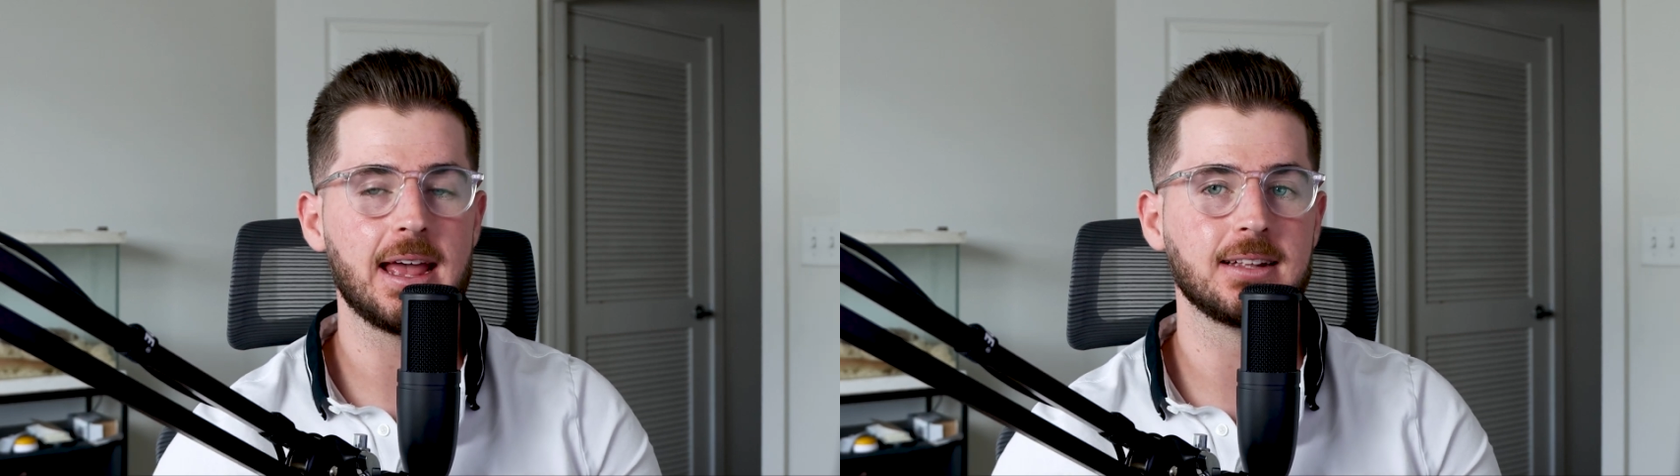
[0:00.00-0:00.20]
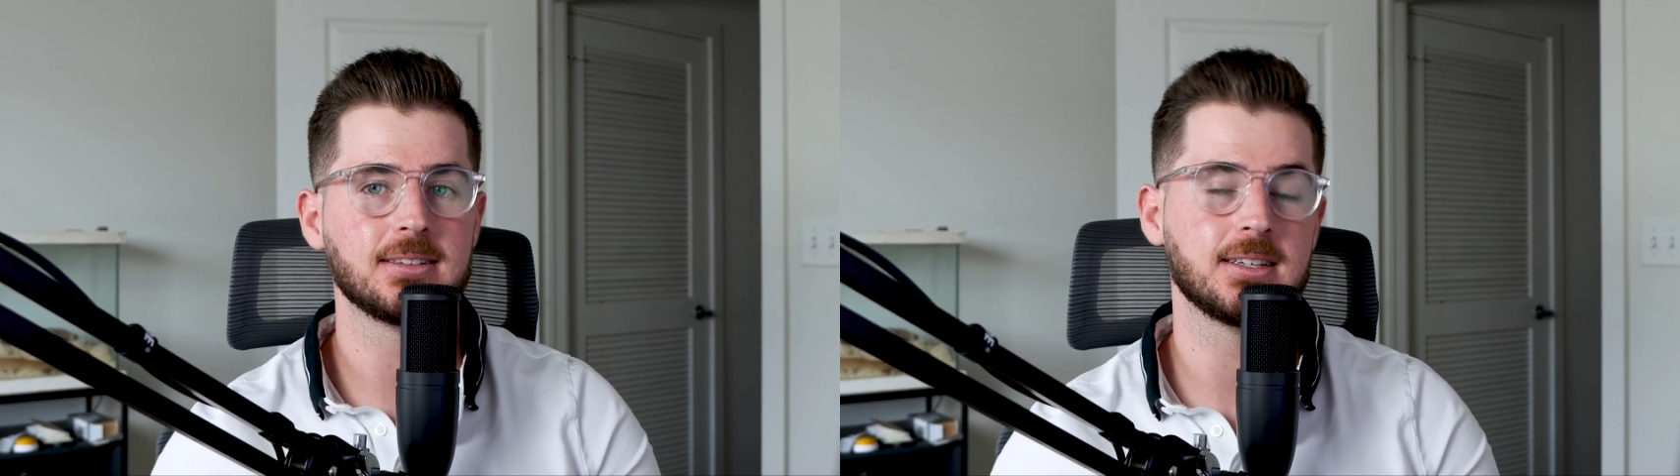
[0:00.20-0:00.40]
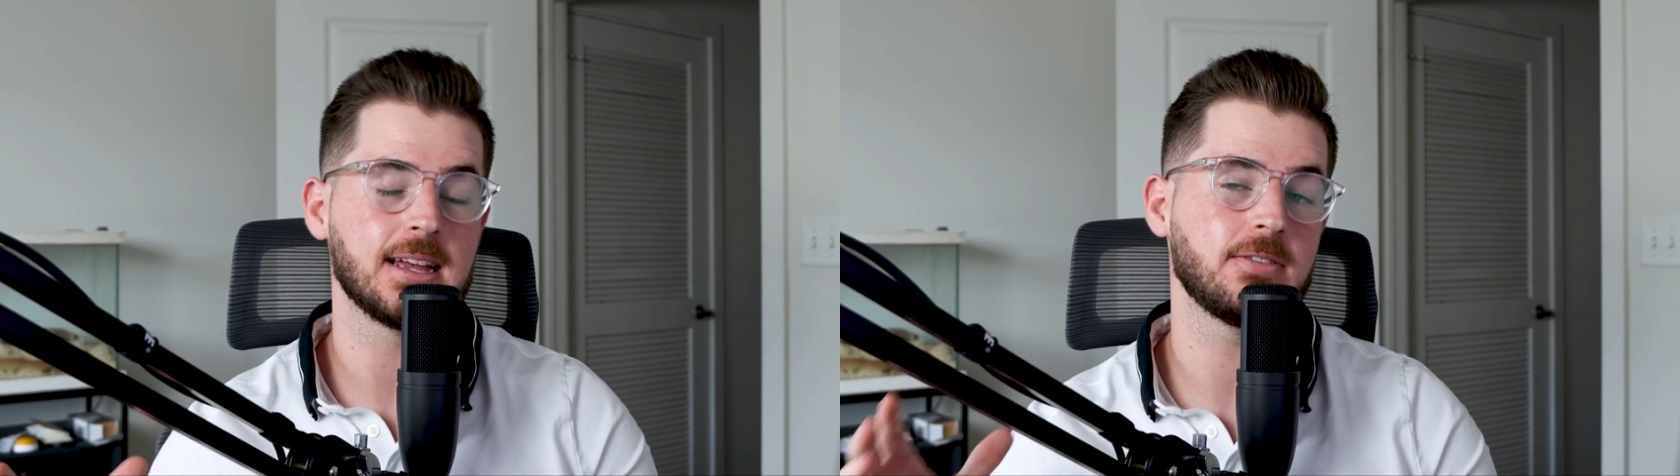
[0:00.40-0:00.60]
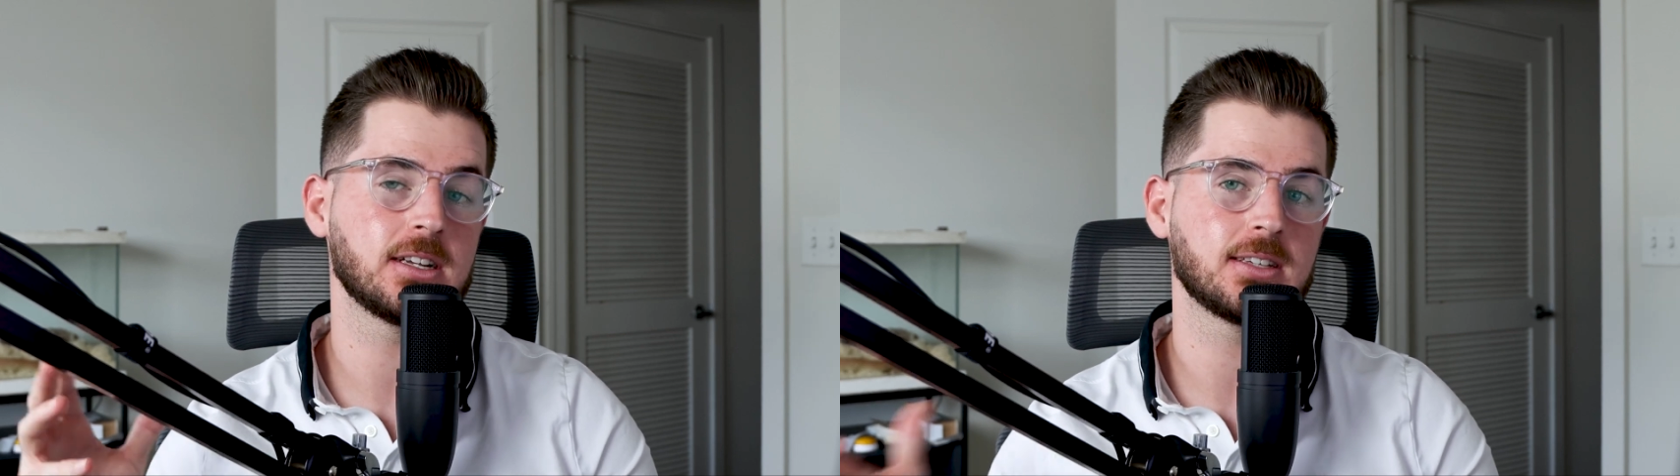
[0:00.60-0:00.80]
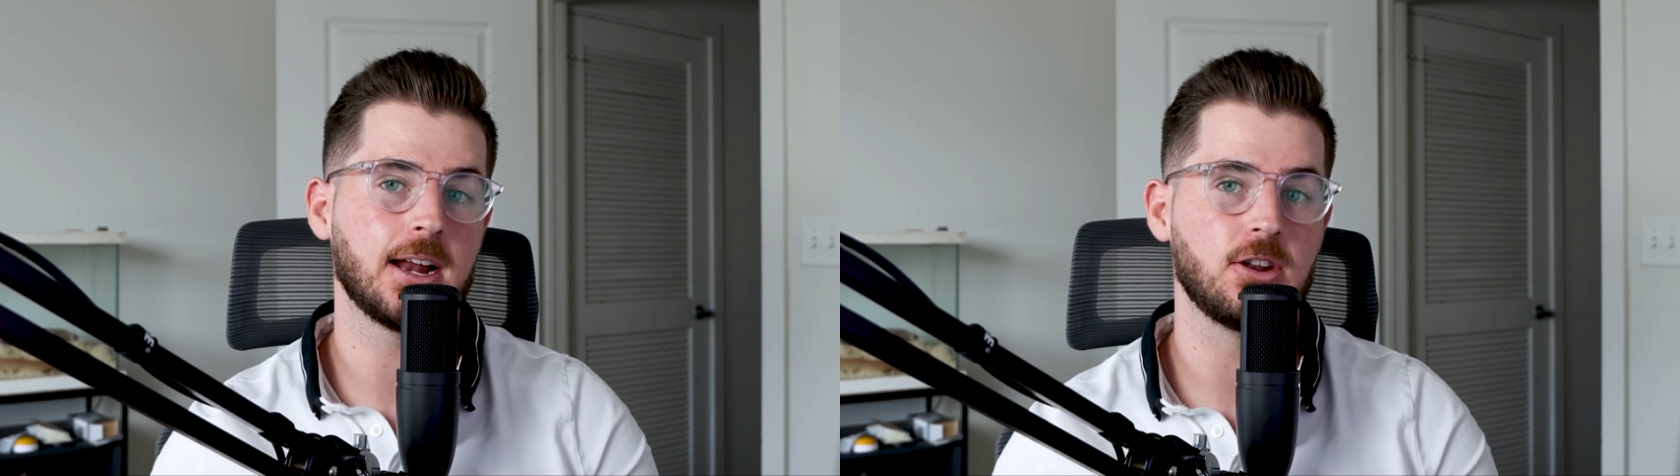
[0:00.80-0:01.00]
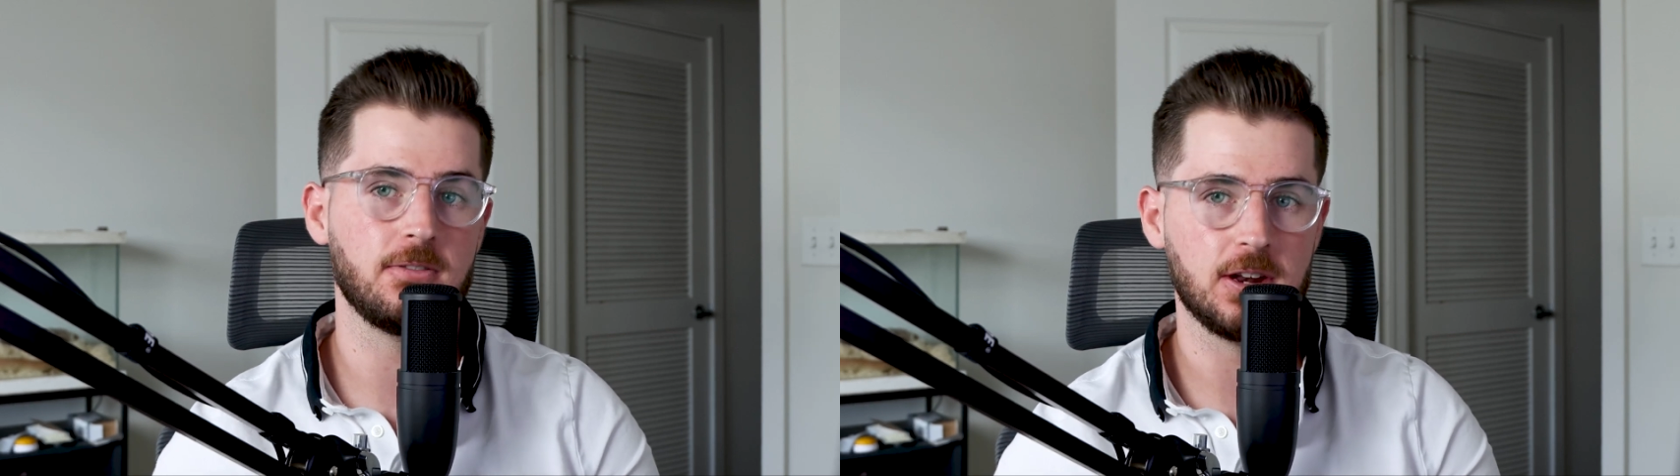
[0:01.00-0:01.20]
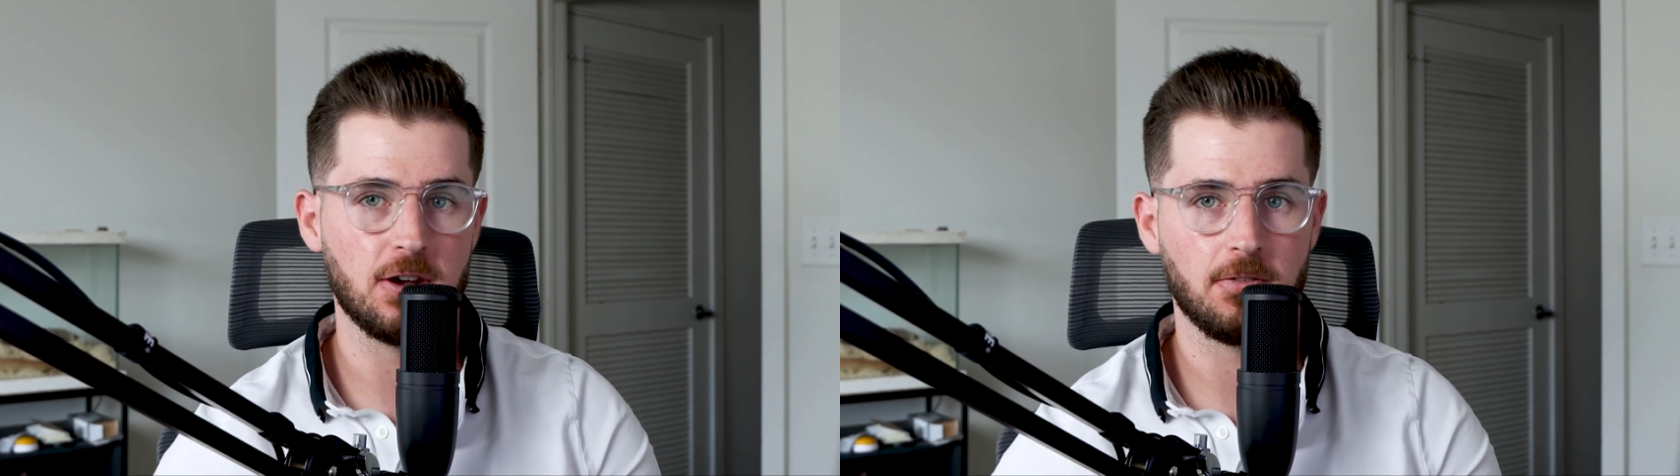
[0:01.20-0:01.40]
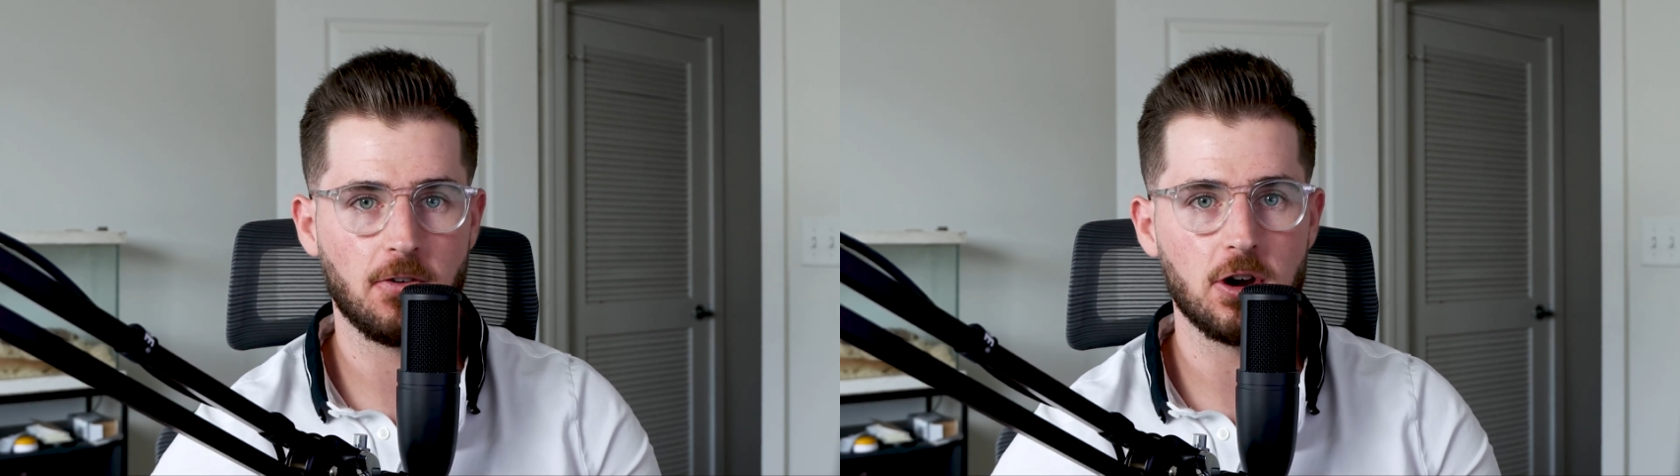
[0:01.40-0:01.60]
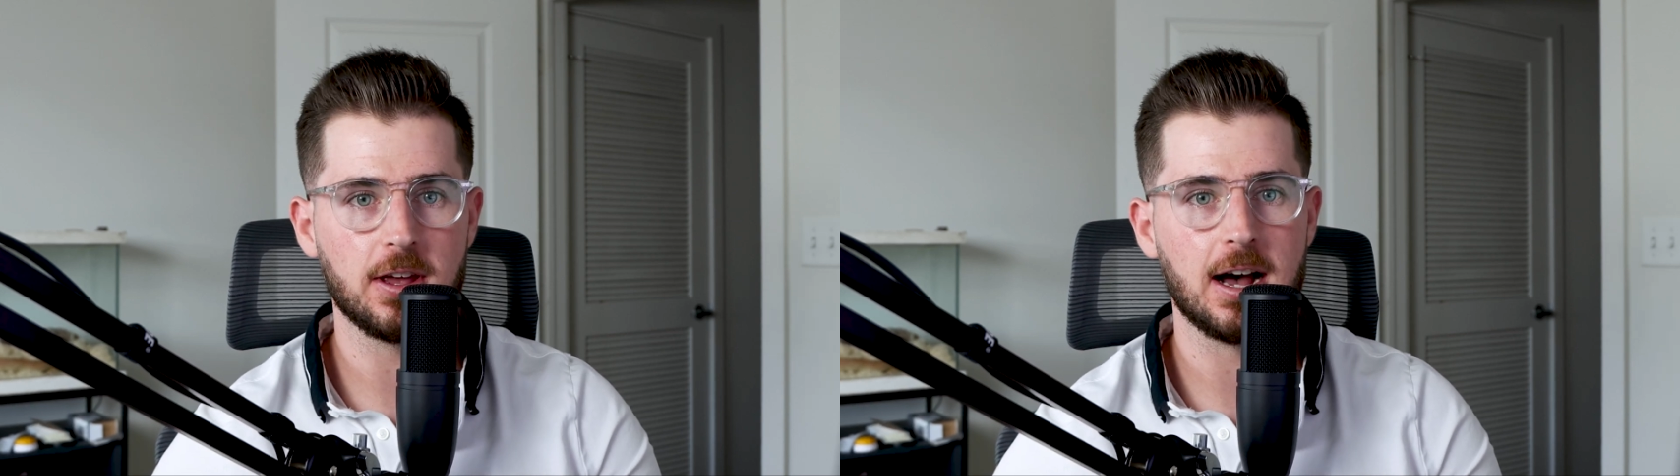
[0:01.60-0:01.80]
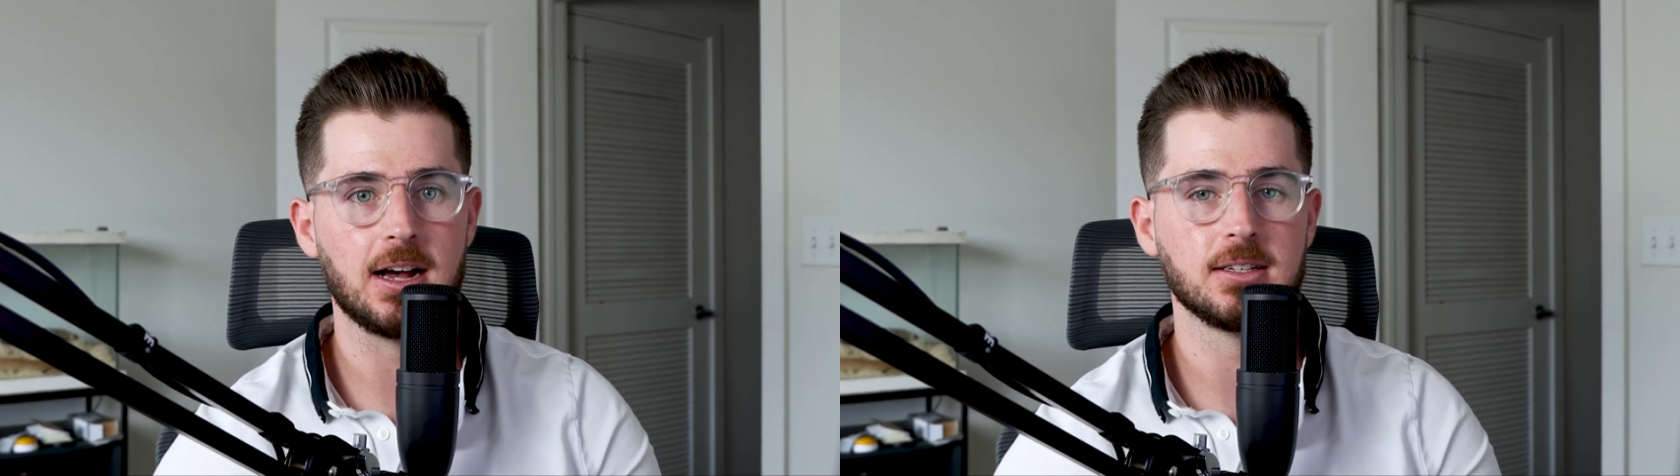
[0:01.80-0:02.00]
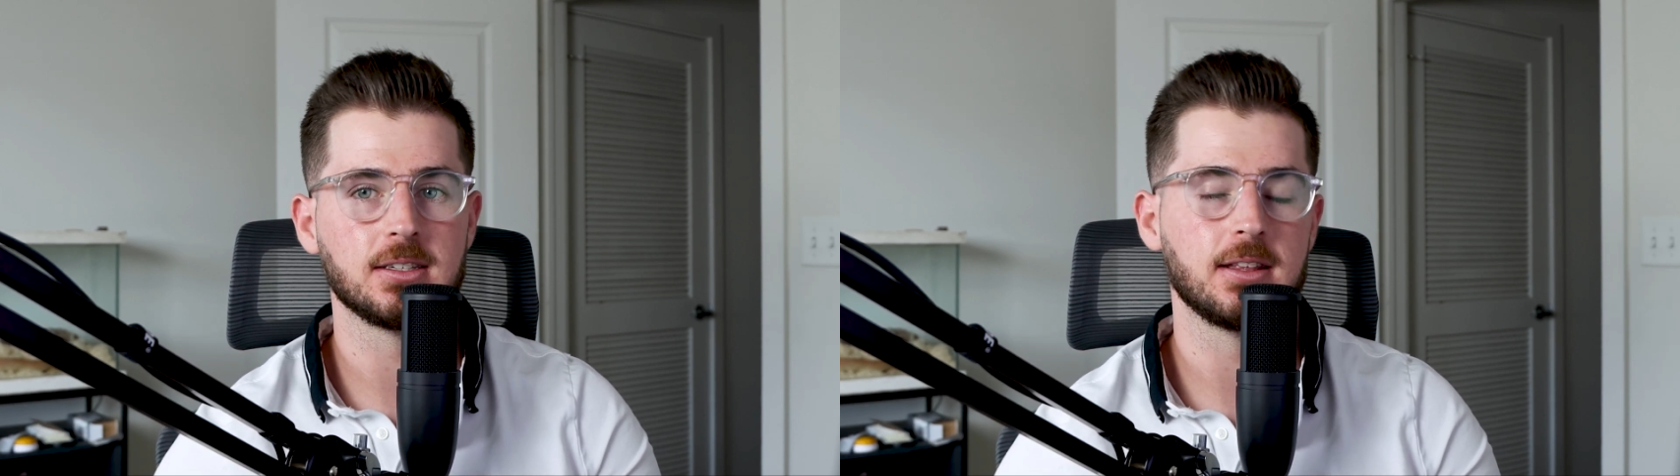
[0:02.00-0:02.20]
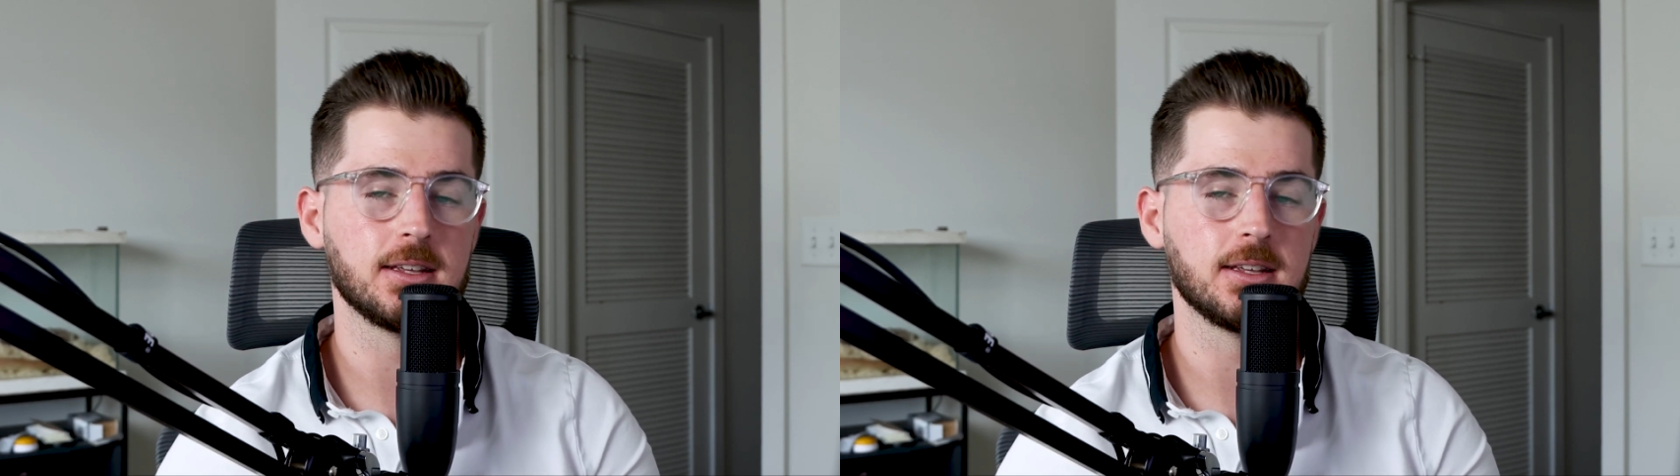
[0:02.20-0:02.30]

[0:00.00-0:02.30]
and today I have an exciting new video for you guys.